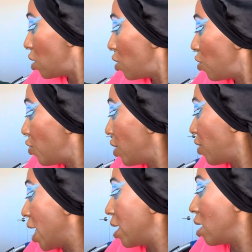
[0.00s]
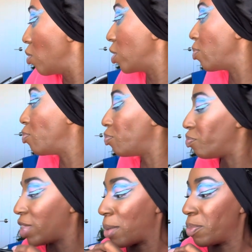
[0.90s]
fill that in with
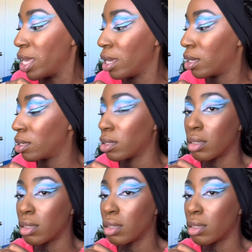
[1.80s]
that pink.